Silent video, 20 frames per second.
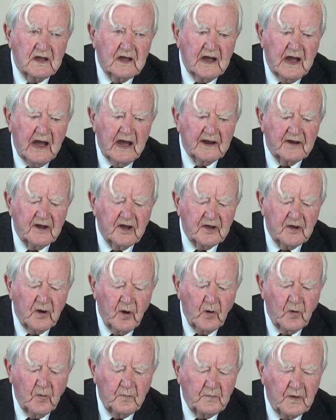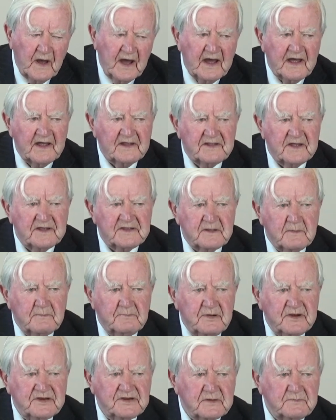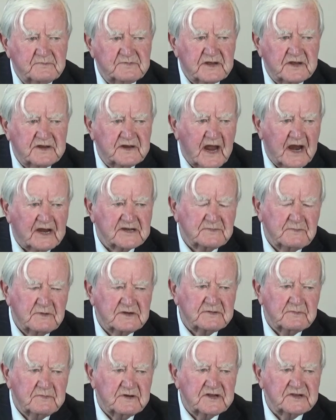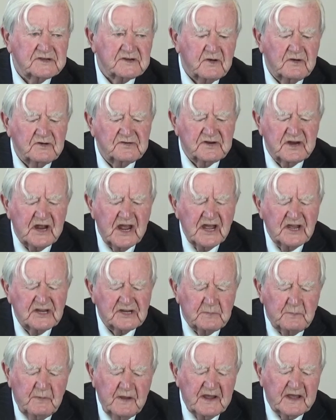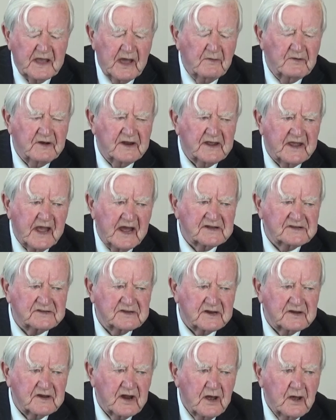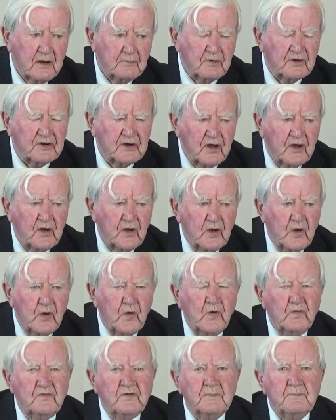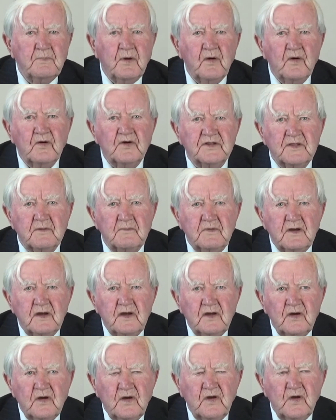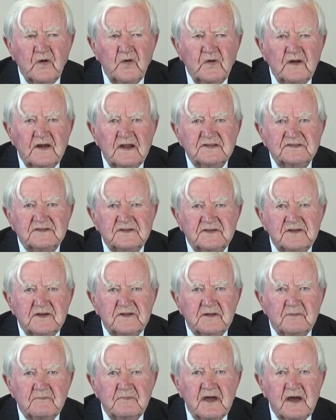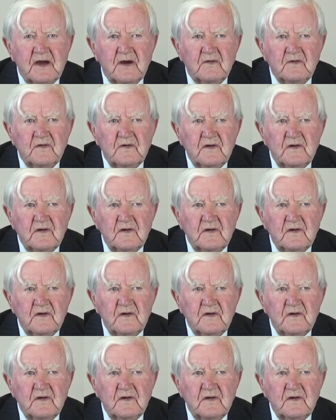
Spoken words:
And I hope that the bishops and archbishops of this country speak out against it. But who'll report them? Who'll listen to them now?